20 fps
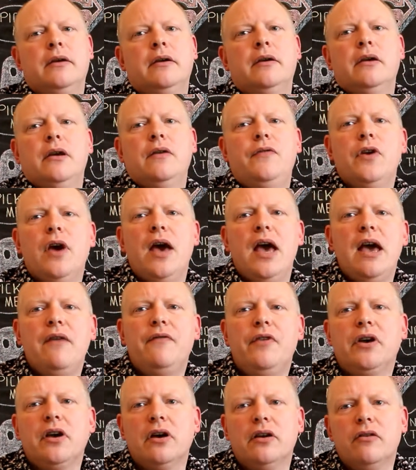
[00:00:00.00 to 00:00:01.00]
If you're
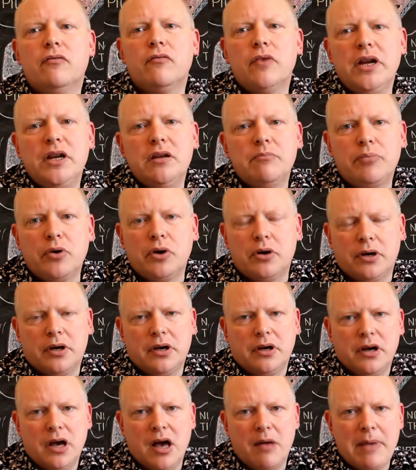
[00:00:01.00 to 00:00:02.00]
ever going to read a book
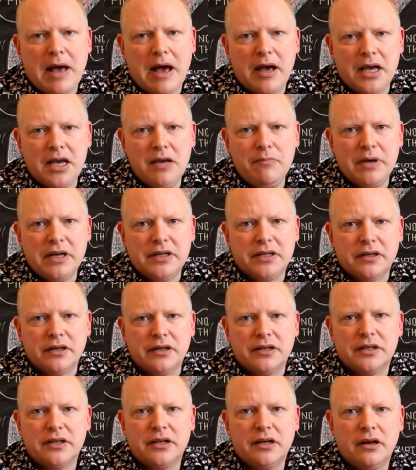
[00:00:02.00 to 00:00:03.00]
about
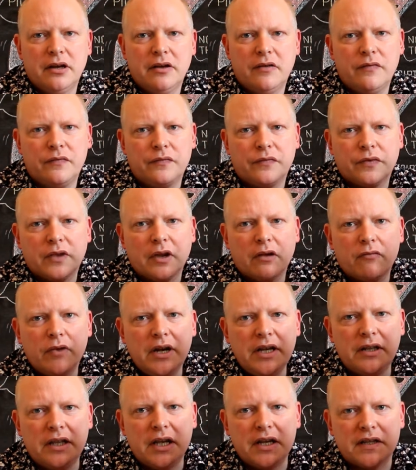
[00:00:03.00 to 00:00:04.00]
e-business,
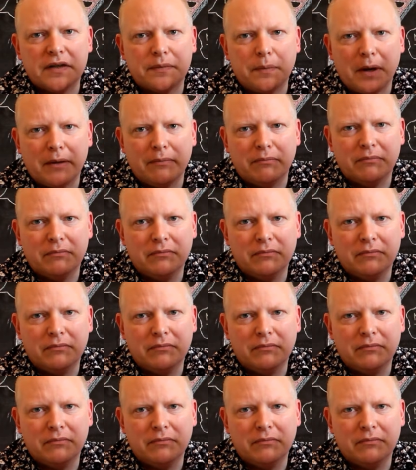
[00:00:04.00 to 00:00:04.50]
read this one.